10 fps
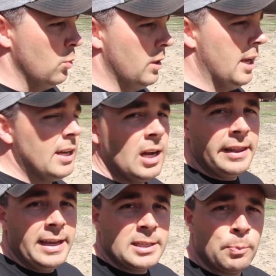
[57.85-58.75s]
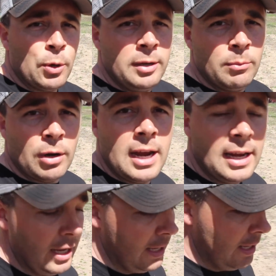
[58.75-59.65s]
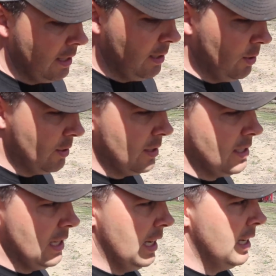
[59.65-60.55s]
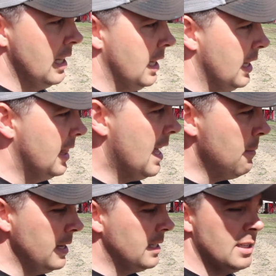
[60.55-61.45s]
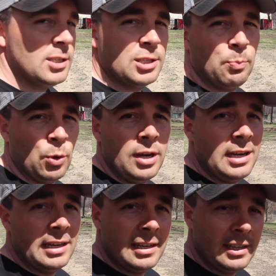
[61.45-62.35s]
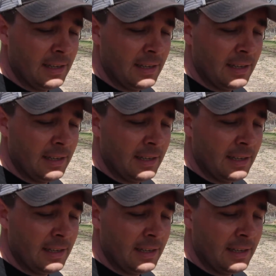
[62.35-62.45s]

When they called it spring break, Houston said, that means it's spring.